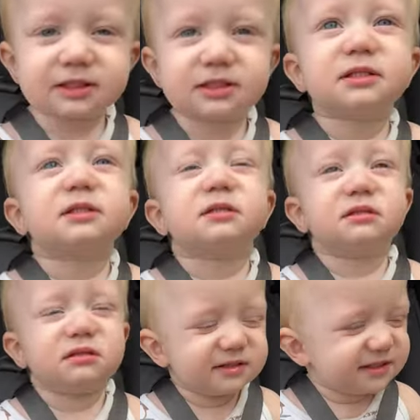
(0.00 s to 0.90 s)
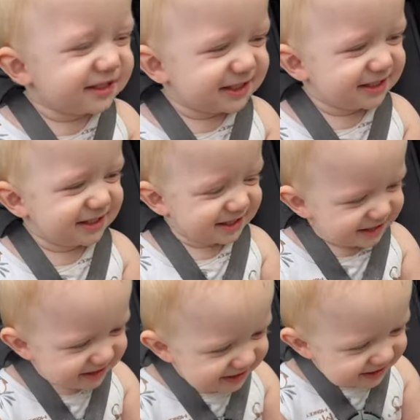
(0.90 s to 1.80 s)
Bless you.
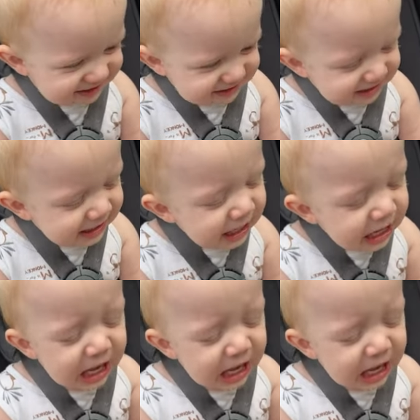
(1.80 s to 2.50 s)
I know.